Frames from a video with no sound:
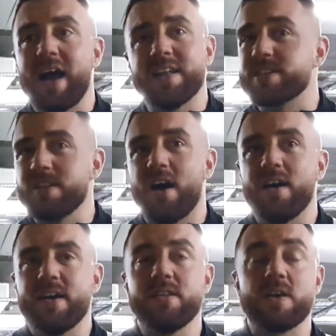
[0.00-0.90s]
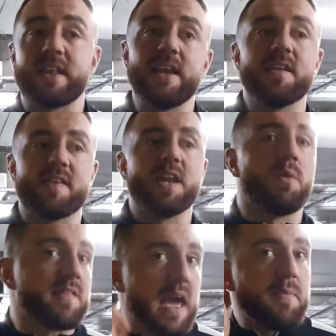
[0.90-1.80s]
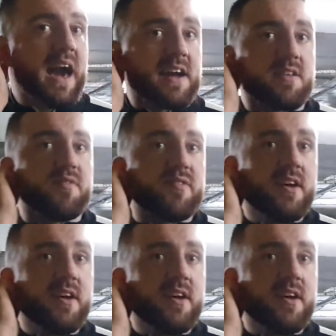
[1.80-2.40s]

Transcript: And it's not, like Dillian said, he wants to keep me active.